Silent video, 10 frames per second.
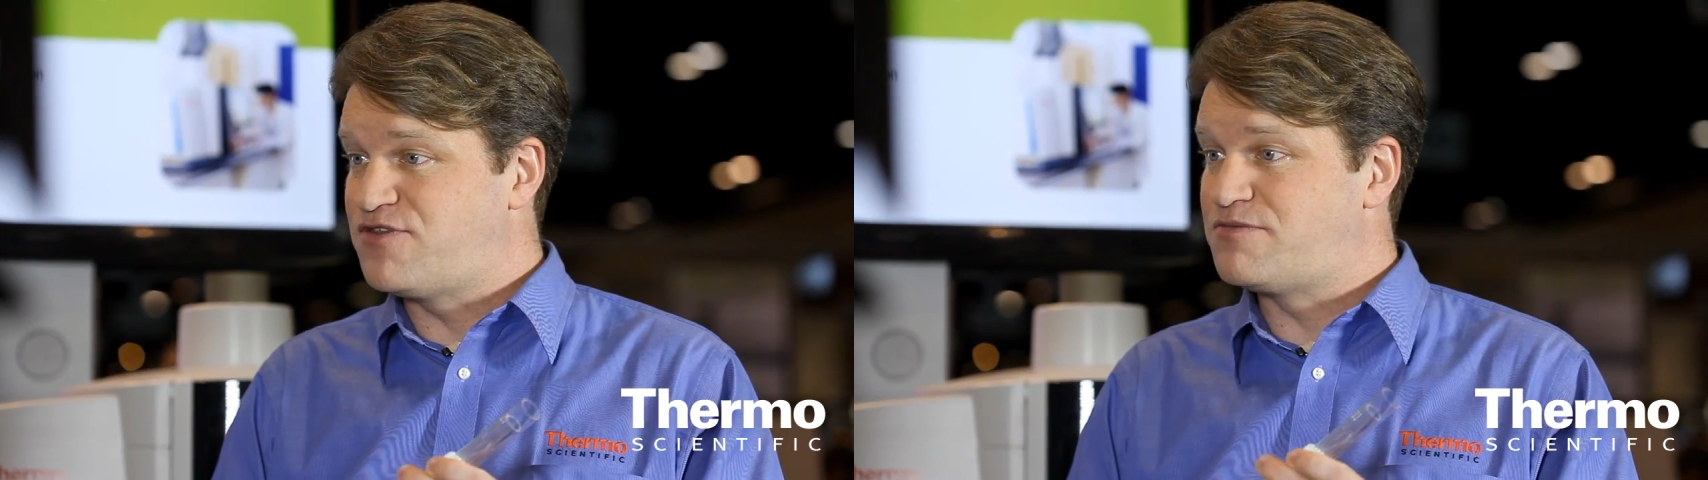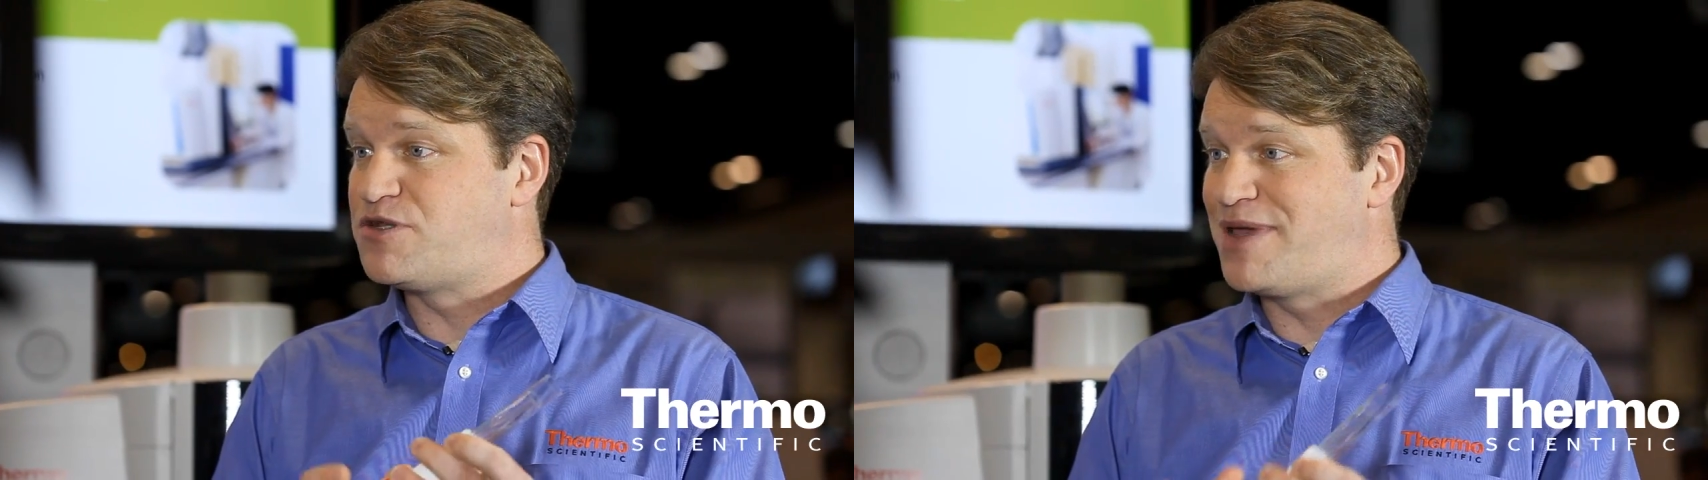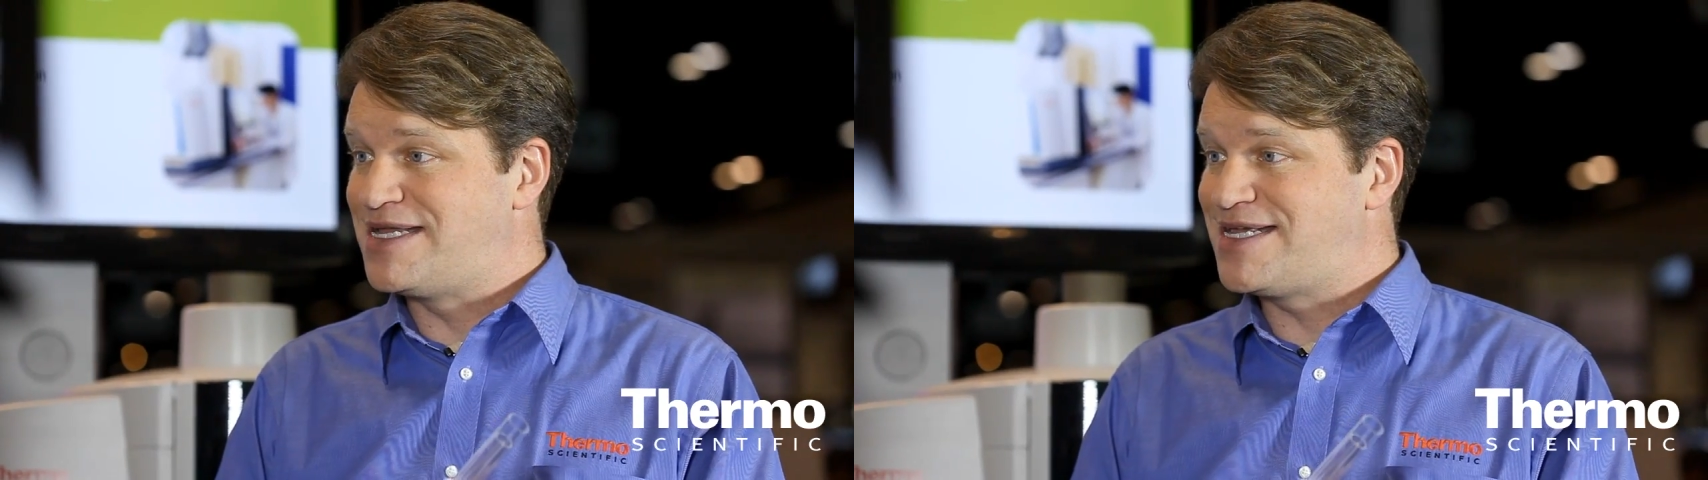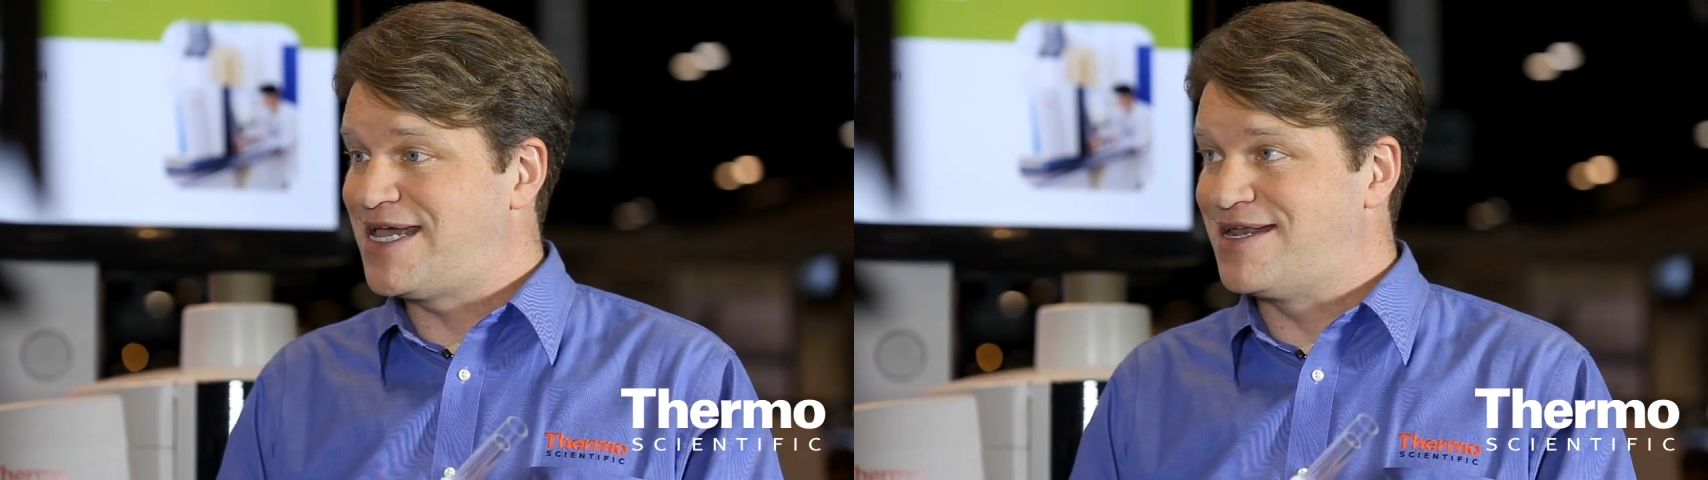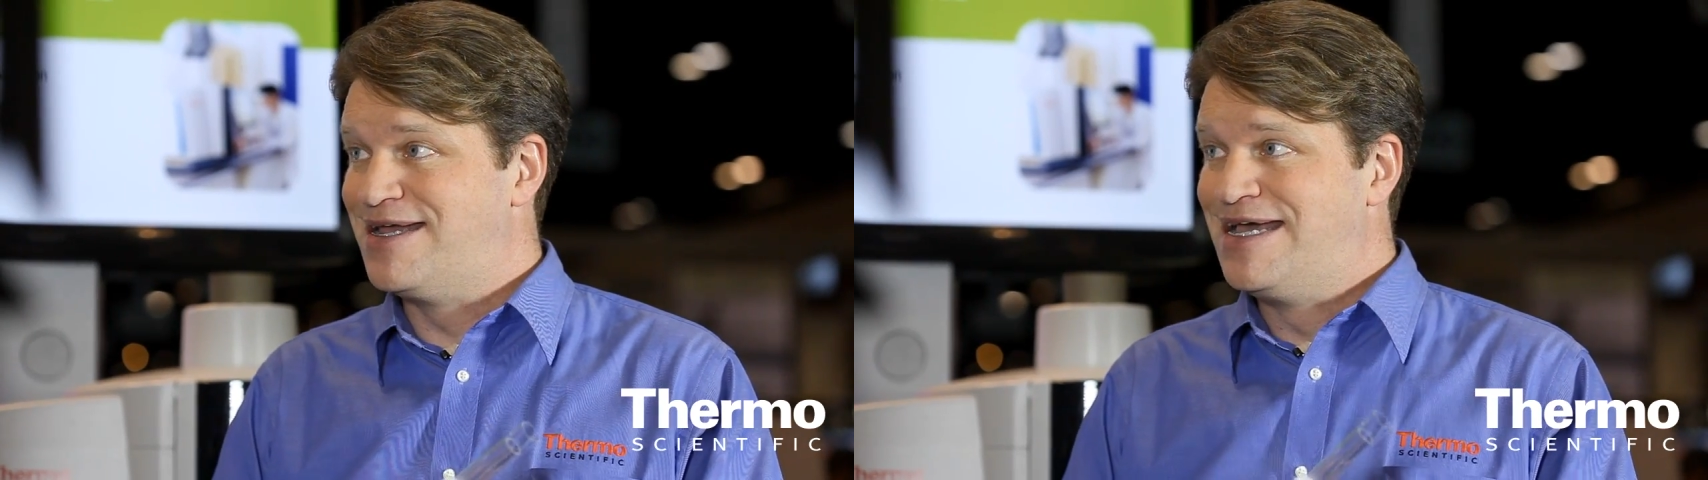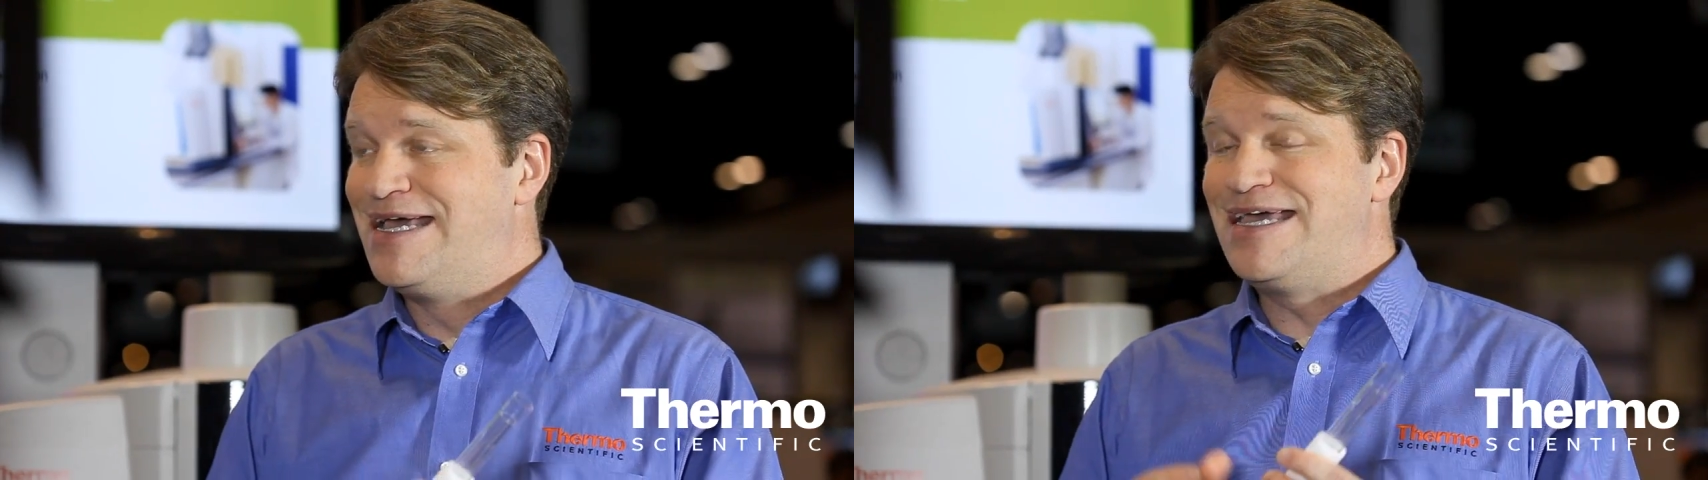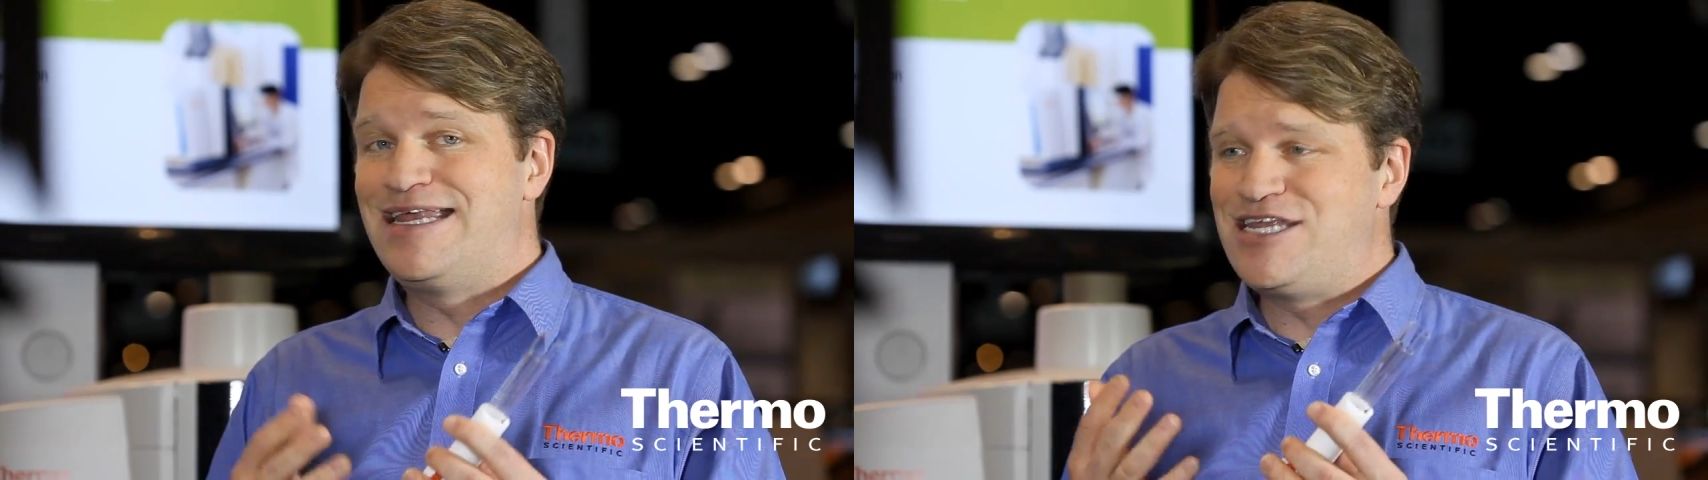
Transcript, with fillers: for them to maintain. In